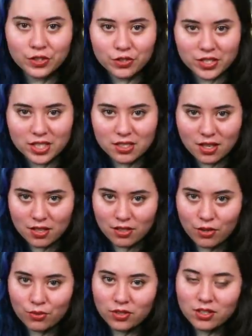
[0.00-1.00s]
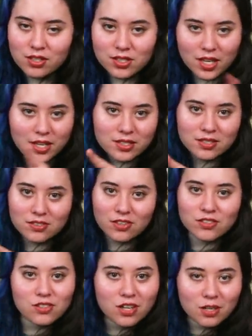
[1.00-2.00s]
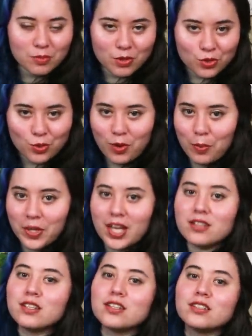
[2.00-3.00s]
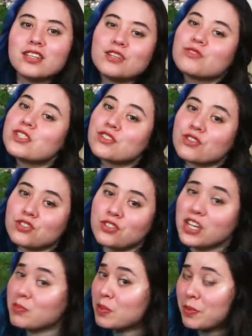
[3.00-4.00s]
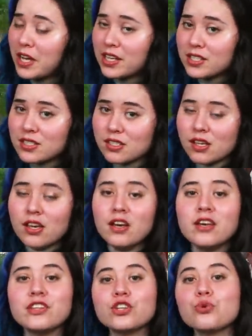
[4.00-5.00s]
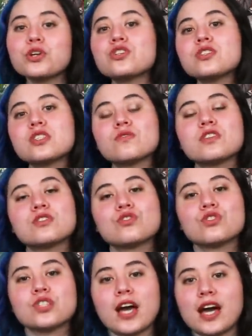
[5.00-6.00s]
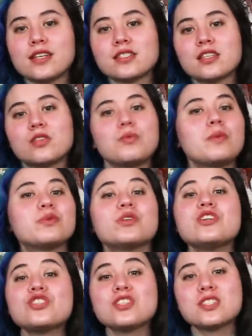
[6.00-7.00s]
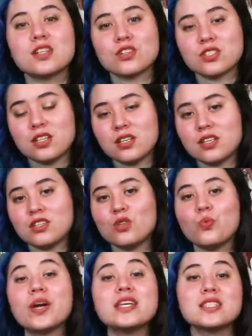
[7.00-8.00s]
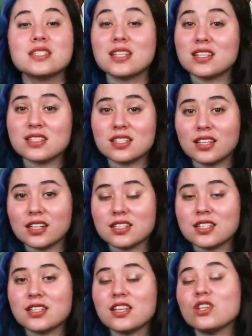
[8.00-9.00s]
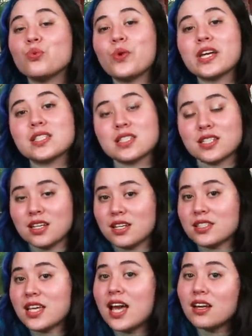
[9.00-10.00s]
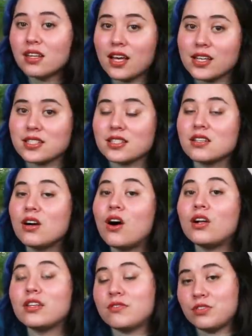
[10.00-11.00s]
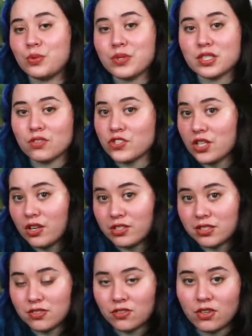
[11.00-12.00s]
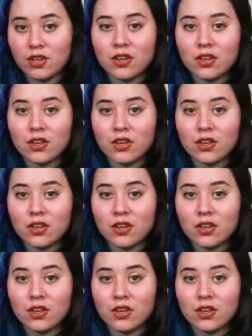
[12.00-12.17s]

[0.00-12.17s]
literacy side note science is not immune to propaganda, and research can be biased. The questions that researchers ask, the populations that are studied, the ways that data is collected, and the ways that data is analyzed can all influence the results.